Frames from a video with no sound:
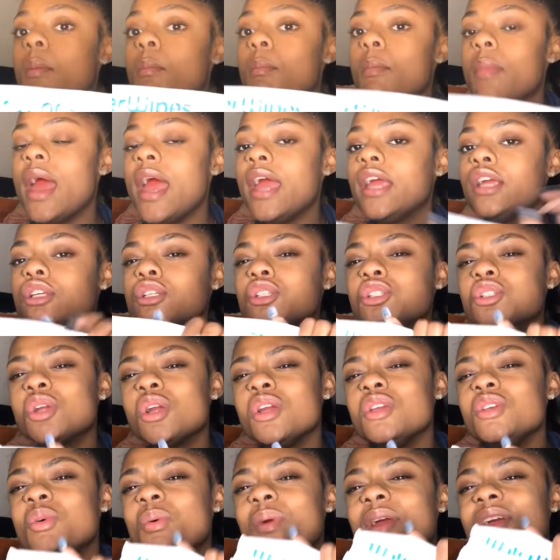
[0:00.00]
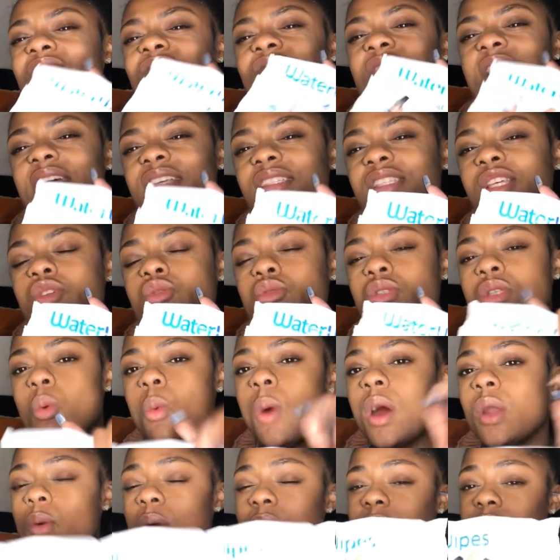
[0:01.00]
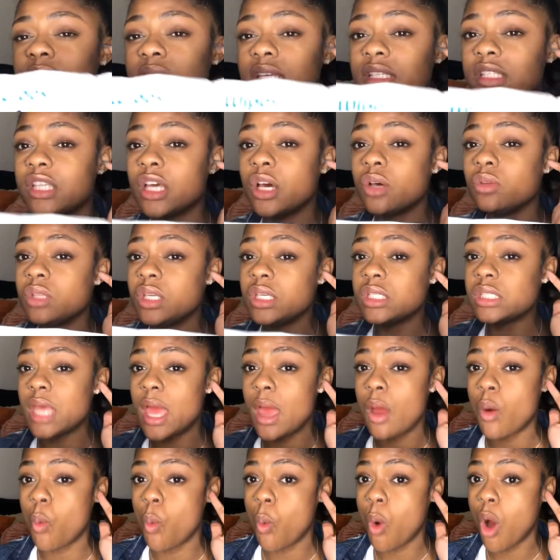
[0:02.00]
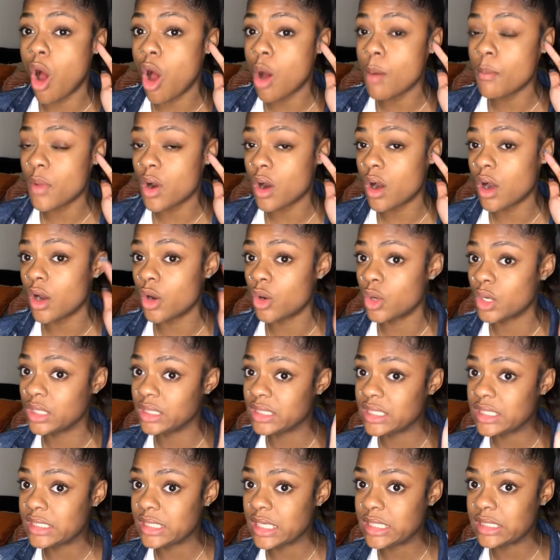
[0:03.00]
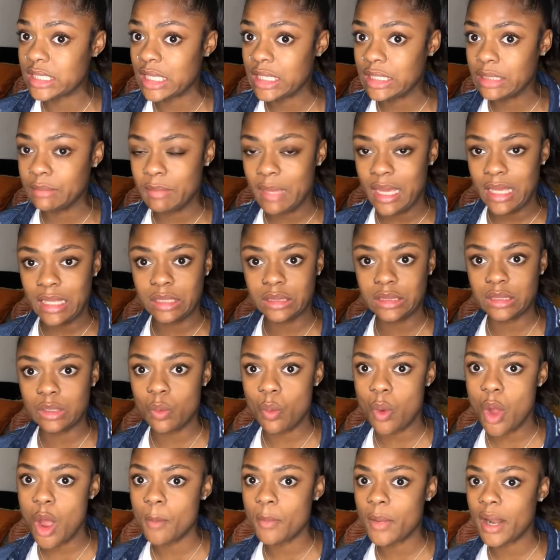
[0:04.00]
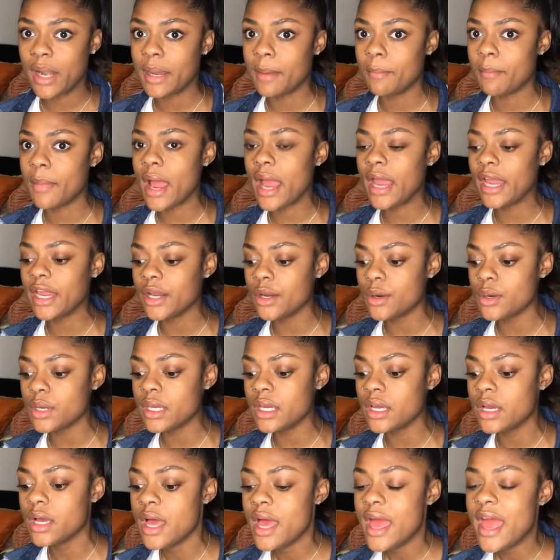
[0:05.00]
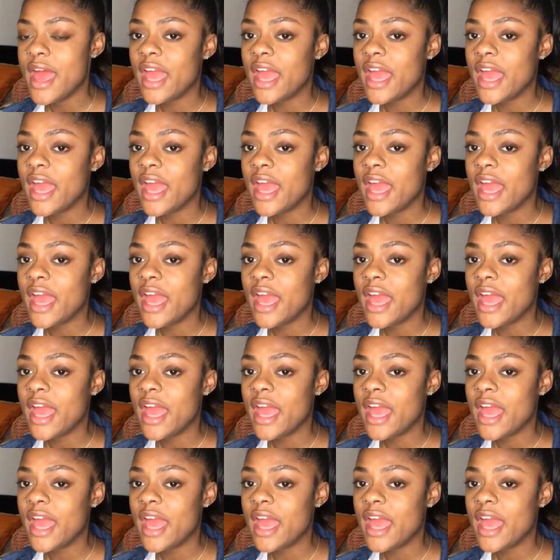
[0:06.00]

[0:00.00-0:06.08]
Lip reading: Make sure you invest in you some water wipes. They sell these at Walmart, or at least they sell them at the Walmart in my area.